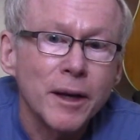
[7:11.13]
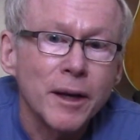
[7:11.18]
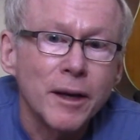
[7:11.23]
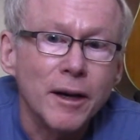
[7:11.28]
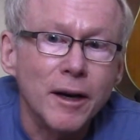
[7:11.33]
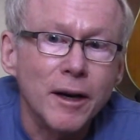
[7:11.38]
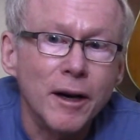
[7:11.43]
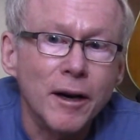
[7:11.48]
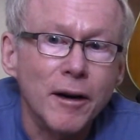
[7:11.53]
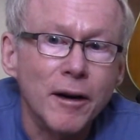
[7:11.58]

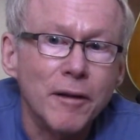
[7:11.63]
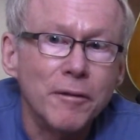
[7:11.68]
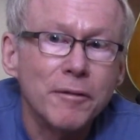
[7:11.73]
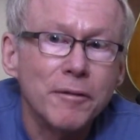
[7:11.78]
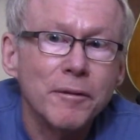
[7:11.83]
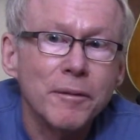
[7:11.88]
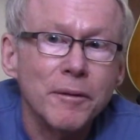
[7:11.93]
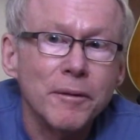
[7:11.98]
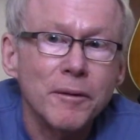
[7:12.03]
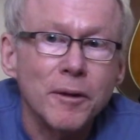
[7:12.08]
of,
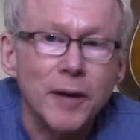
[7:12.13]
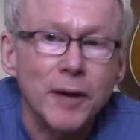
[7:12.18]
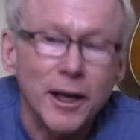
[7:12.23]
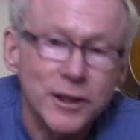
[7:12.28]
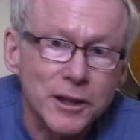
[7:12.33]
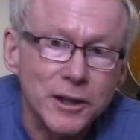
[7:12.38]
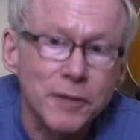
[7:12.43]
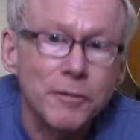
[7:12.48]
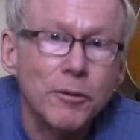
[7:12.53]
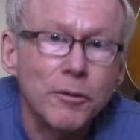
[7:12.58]
or
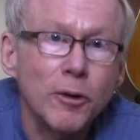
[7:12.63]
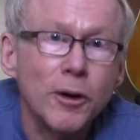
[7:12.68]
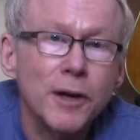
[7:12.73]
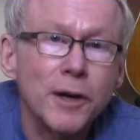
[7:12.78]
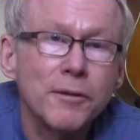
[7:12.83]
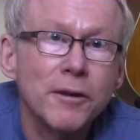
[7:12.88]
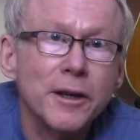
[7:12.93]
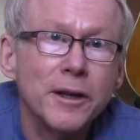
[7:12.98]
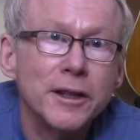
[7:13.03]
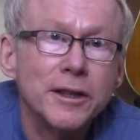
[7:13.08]
actually 4
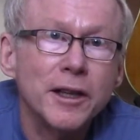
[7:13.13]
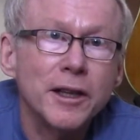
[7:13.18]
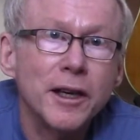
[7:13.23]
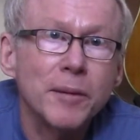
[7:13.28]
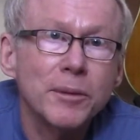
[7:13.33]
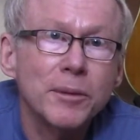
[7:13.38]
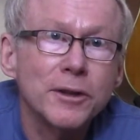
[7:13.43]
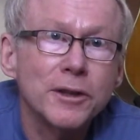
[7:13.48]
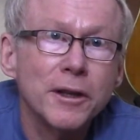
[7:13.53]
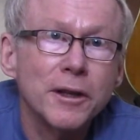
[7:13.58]
different
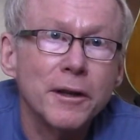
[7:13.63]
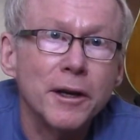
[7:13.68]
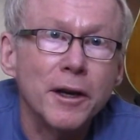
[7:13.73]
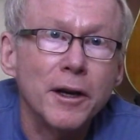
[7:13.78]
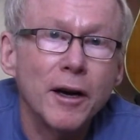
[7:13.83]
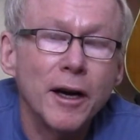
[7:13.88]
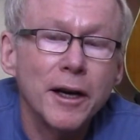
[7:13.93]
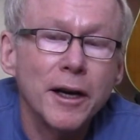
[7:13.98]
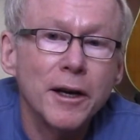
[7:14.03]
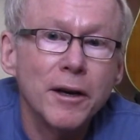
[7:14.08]
examples of the
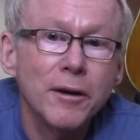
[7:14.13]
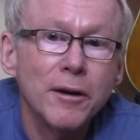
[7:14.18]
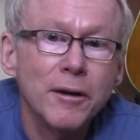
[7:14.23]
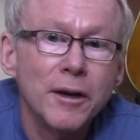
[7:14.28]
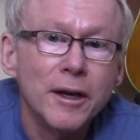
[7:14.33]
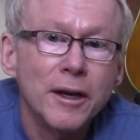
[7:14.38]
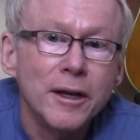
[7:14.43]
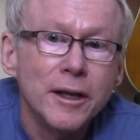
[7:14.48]
audio.